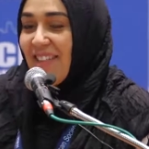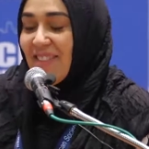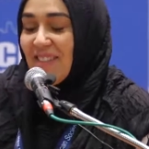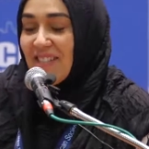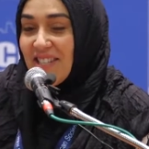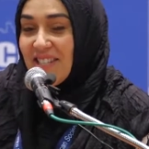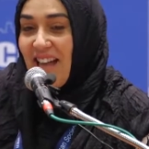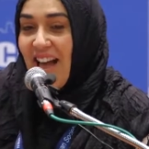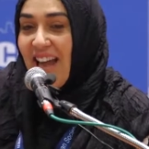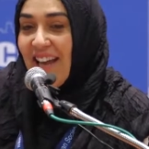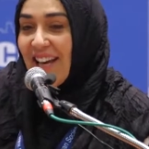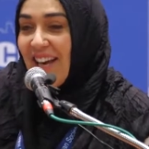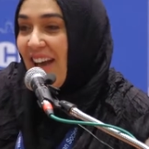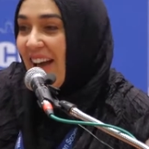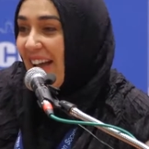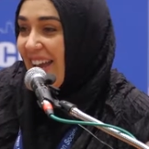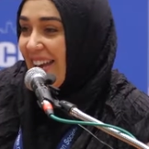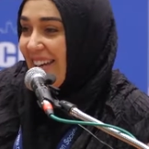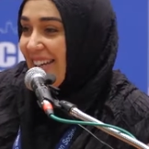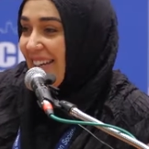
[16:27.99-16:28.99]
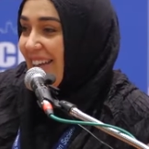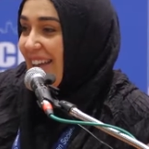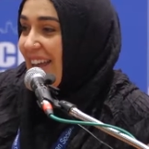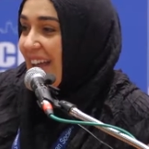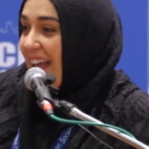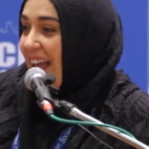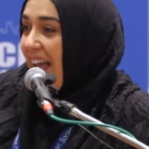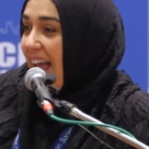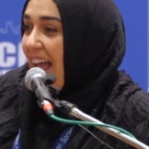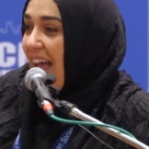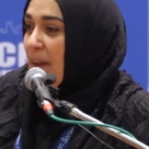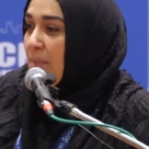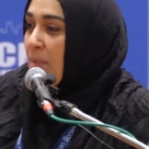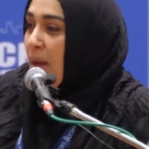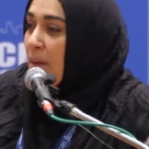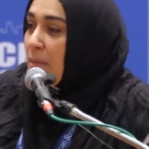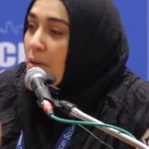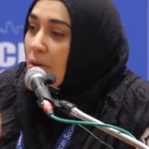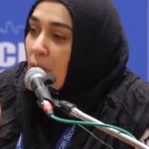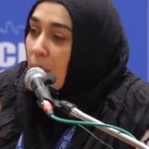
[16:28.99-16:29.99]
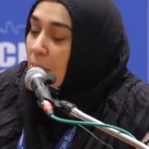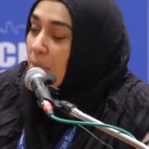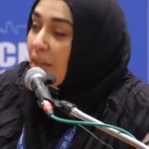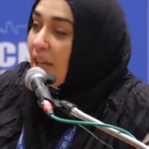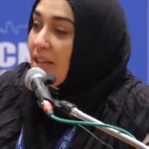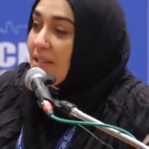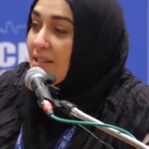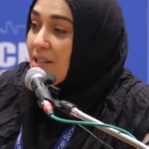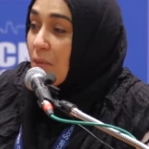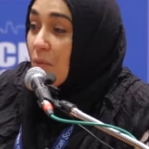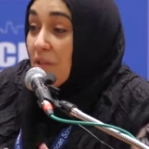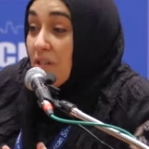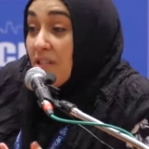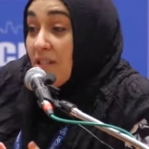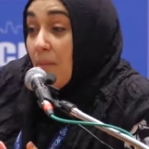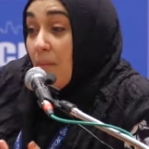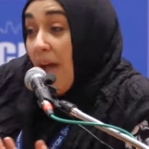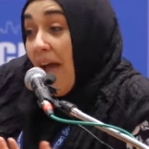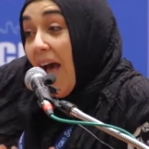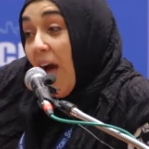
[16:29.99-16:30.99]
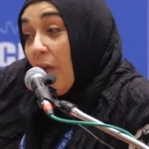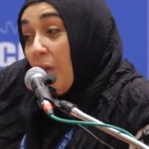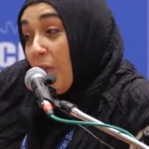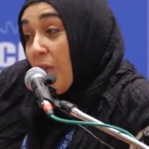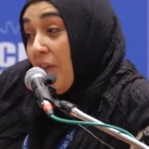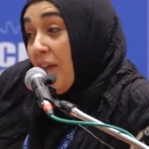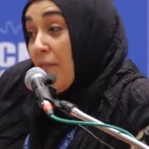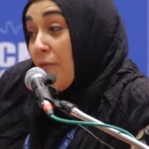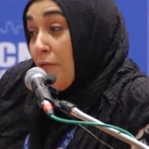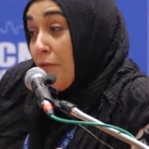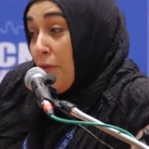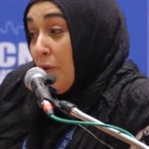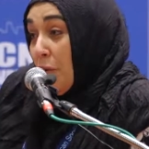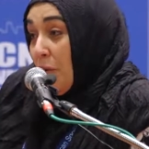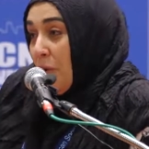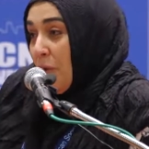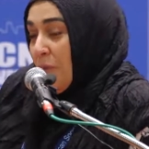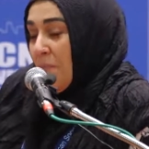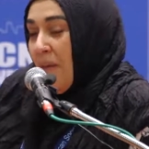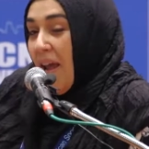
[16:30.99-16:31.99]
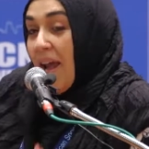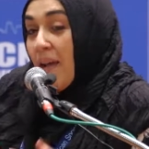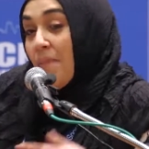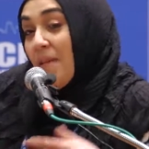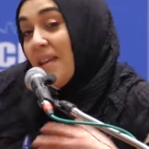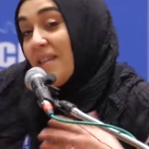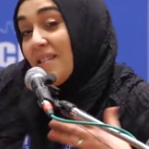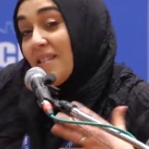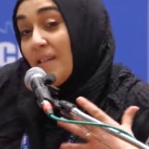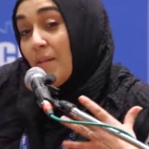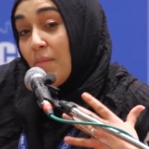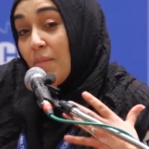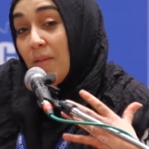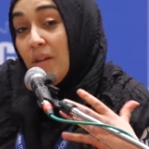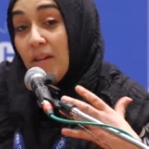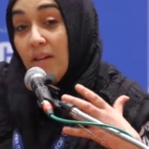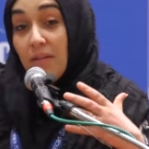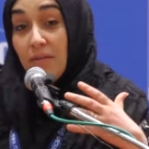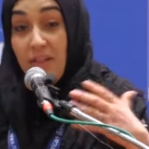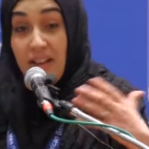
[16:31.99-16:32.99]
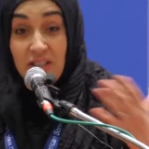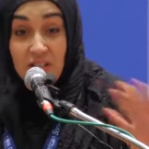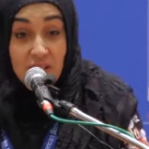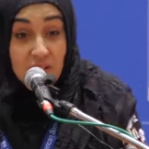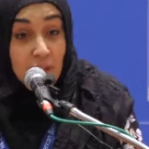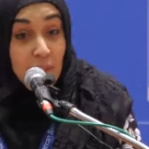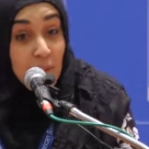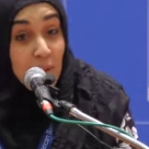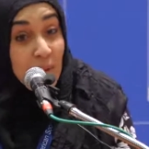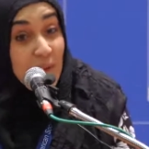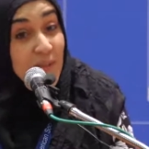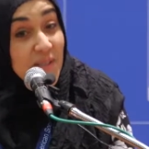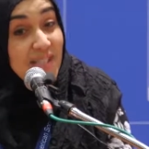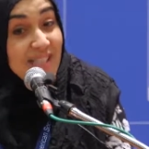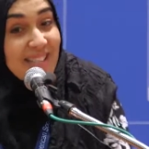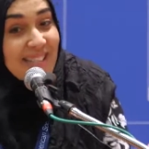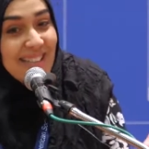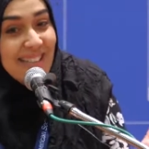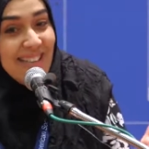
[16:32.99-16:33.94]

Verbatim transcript: and the cyanide and maybe replace it with some healthy food, maybe some vegetables,